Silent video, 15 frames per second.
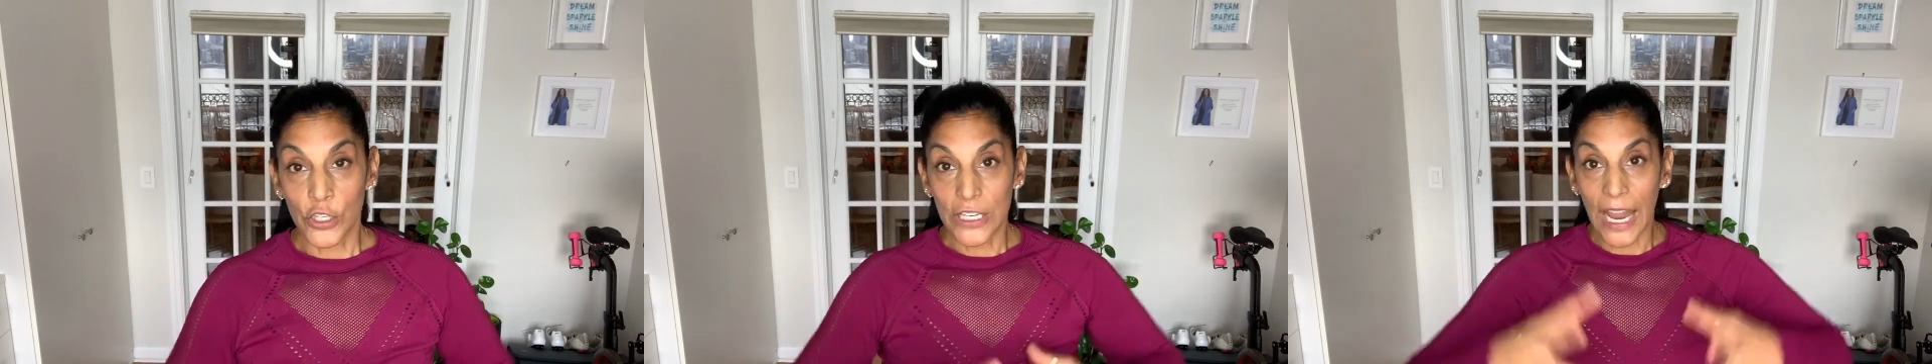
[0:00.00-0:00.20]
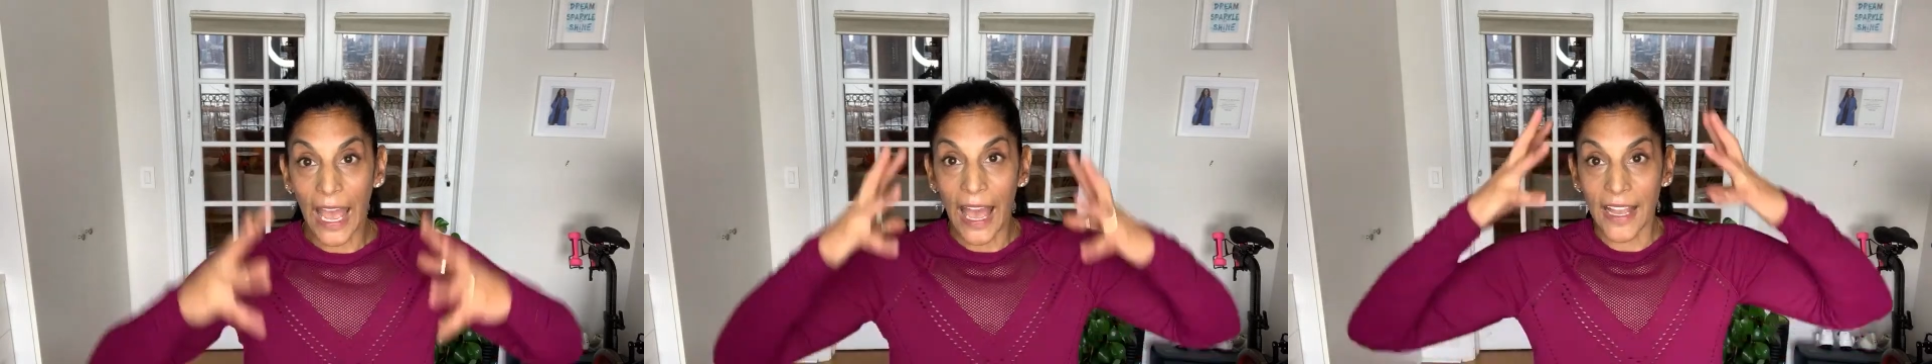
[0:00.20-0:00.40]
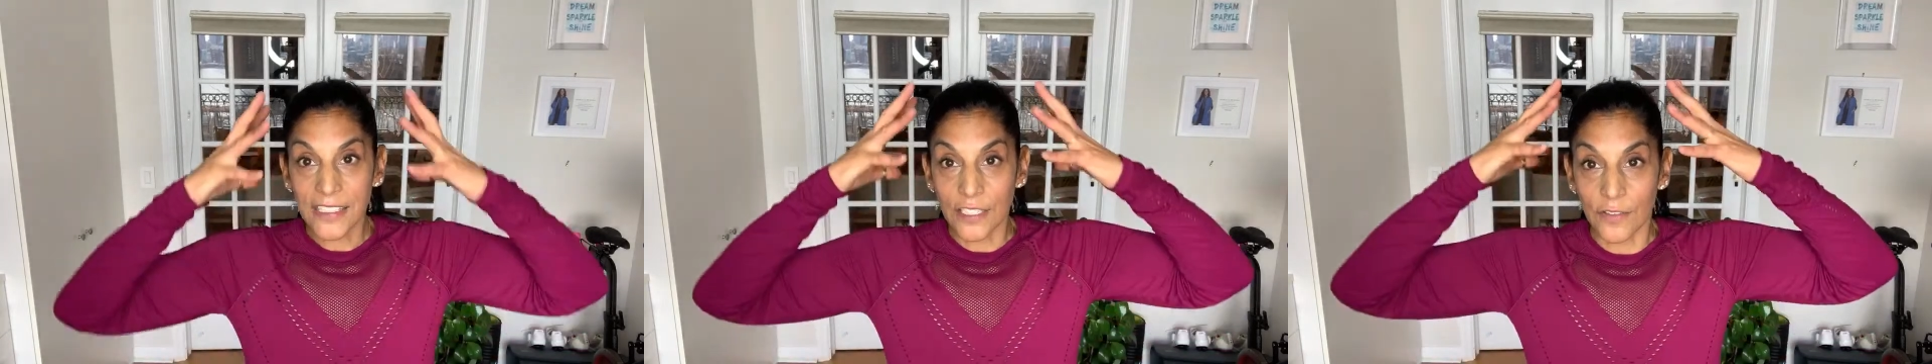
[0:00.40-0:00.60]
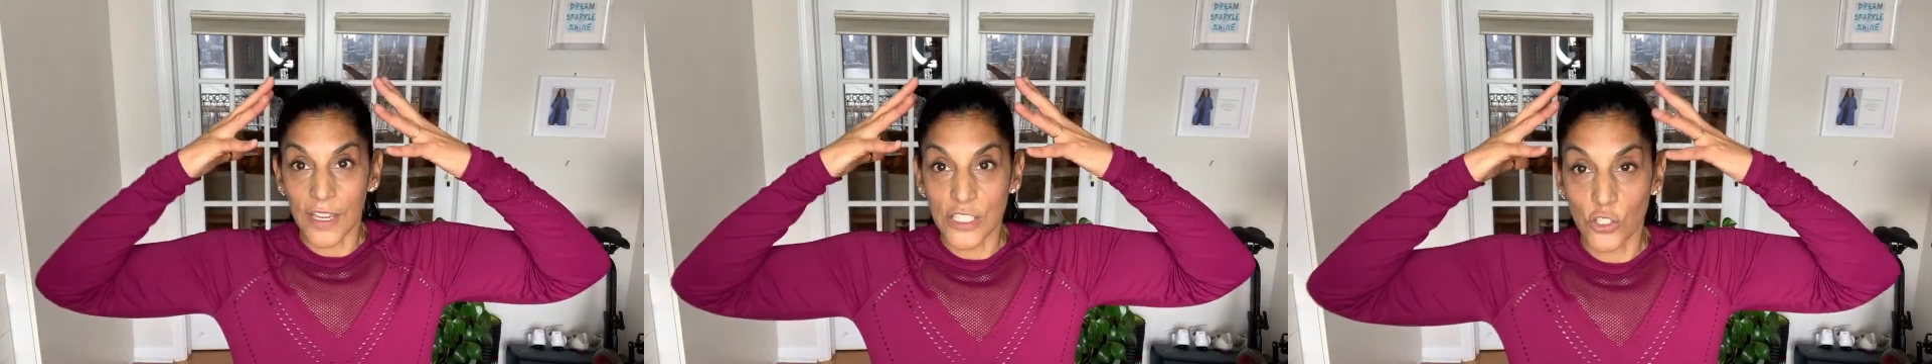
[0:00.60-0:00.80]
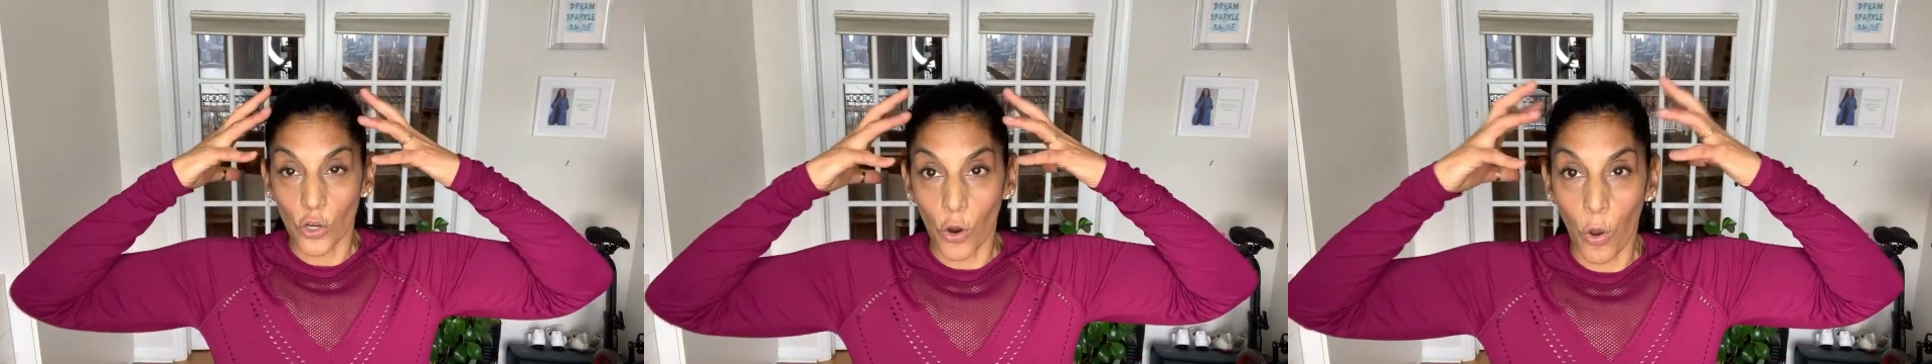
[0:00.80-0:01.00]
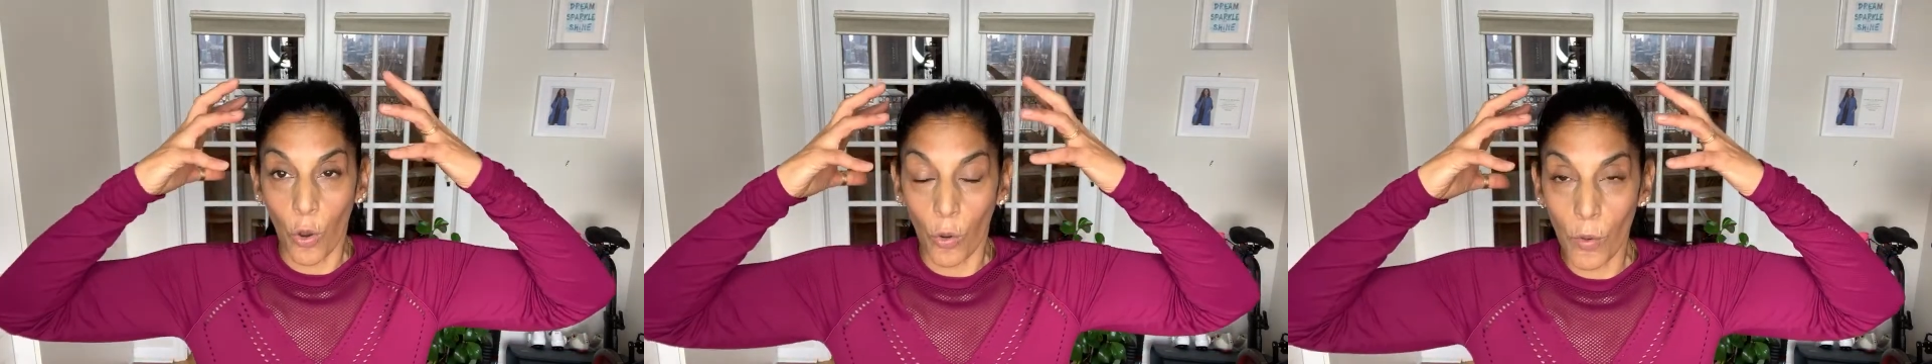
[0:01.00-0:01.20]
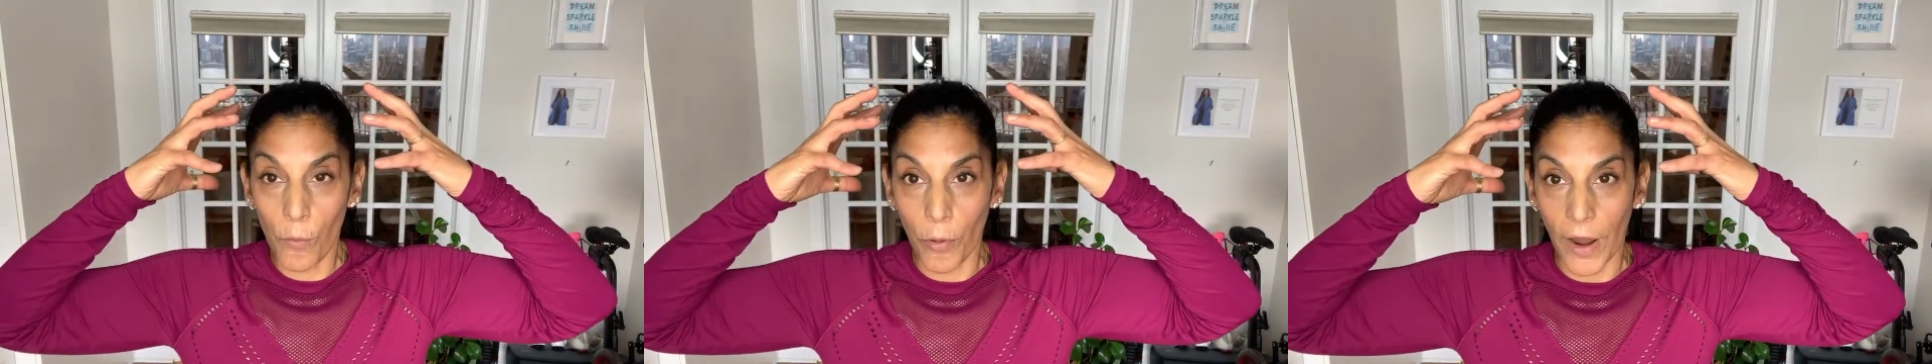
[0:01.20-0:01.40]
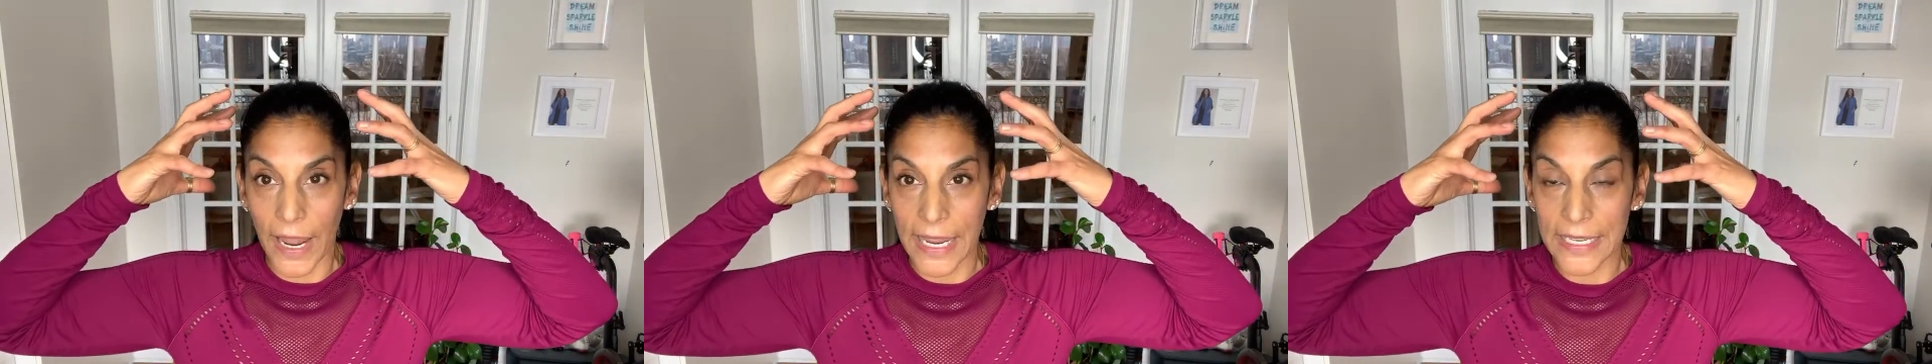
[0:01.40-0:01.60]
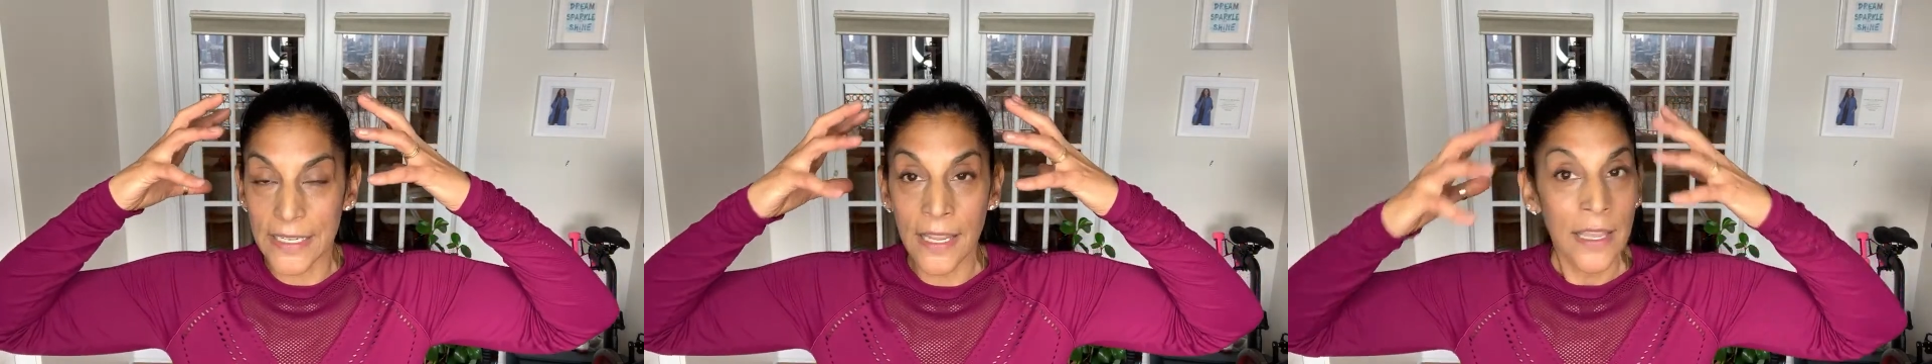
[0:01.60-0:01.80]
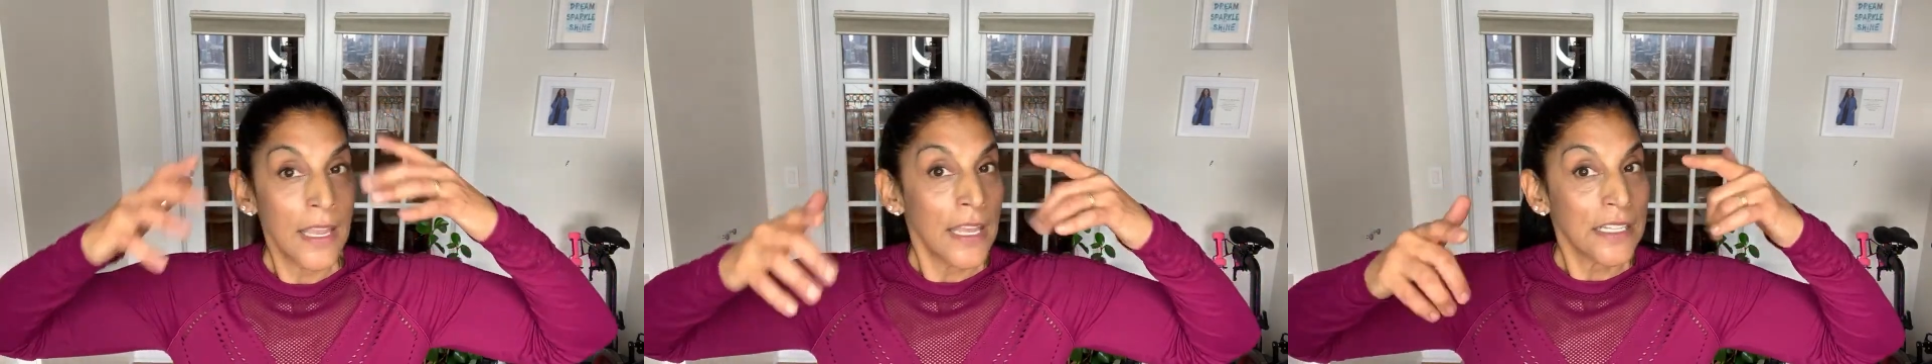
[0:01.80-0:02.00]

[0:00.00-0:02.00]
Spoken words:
to activate your whole brain,